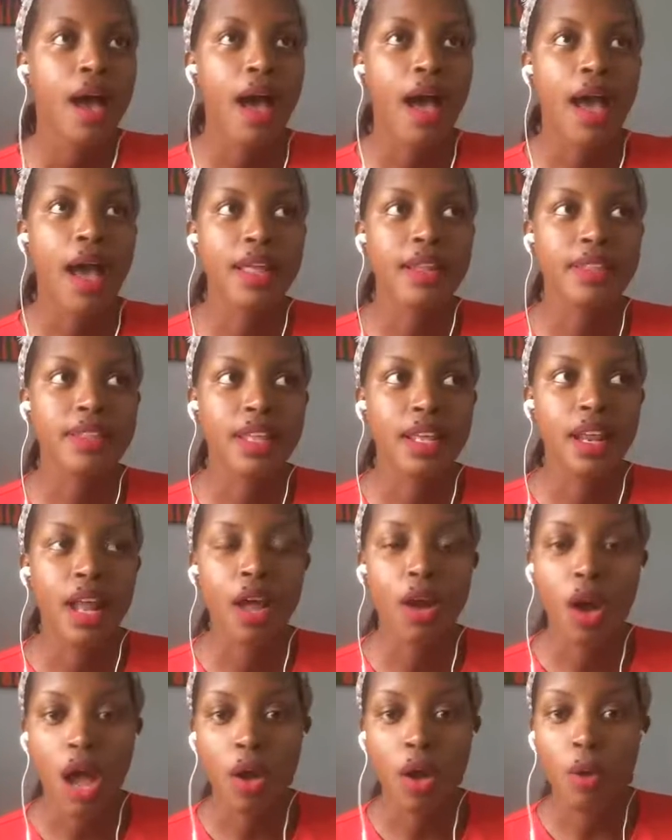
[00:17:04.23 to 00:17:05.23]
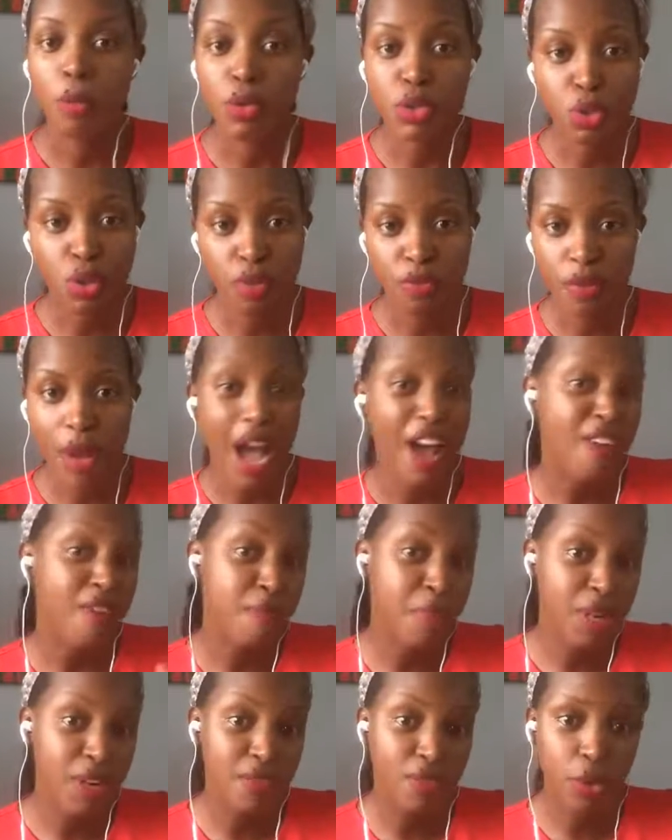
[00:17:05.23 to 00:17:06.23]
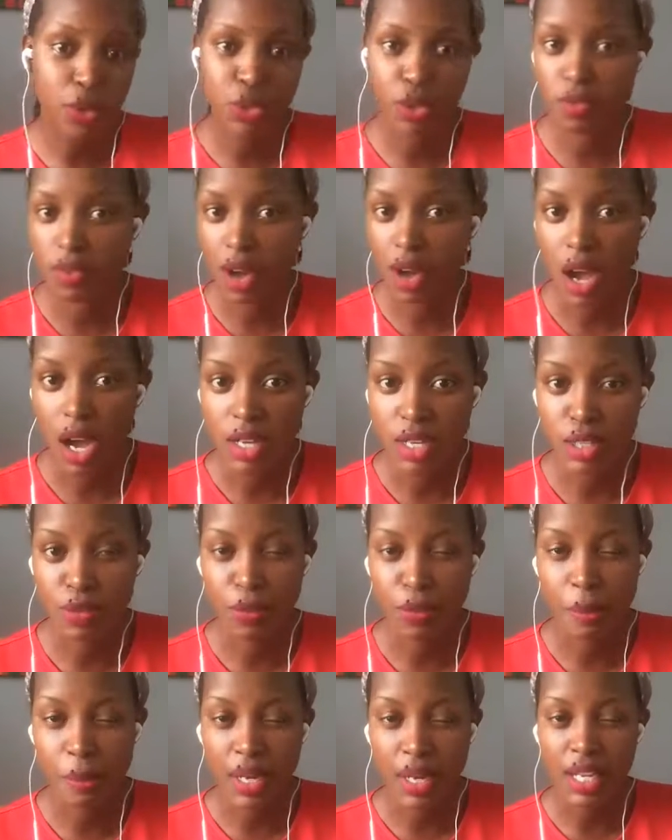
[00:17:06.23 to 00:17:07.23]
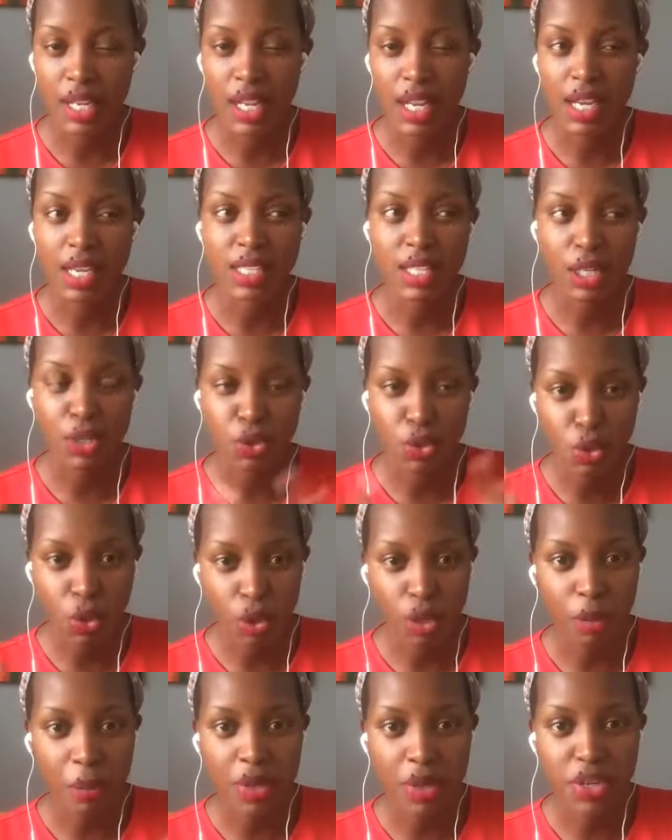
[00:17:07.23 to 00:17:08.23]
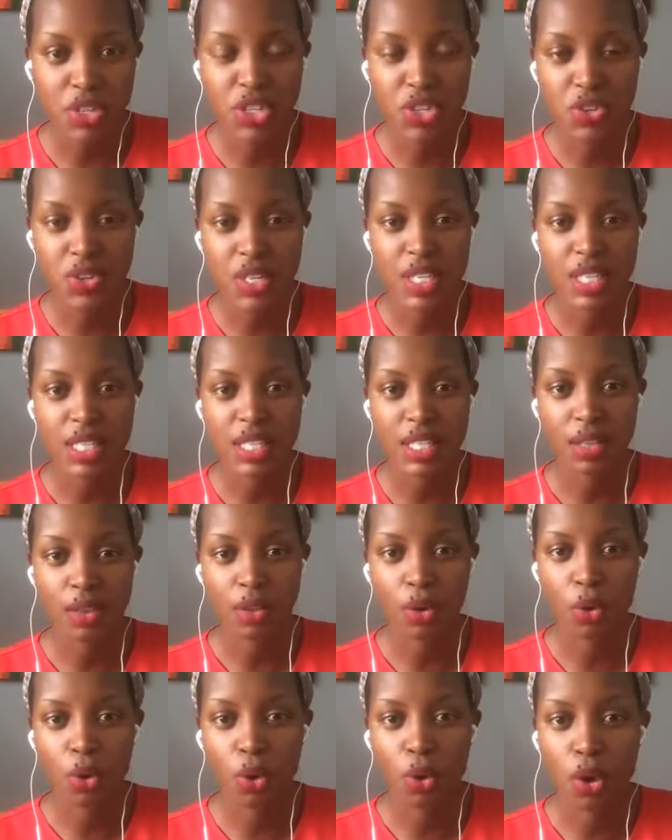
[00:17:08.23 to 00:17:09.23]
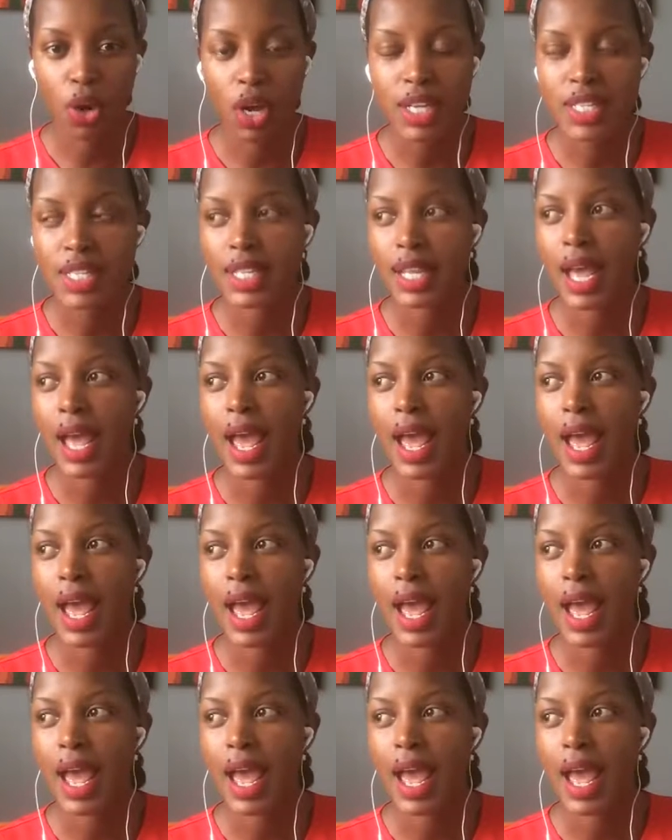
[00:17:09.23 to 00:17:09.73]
And then I've been a voiceover artist for many years. I do documentaries and a whole lot.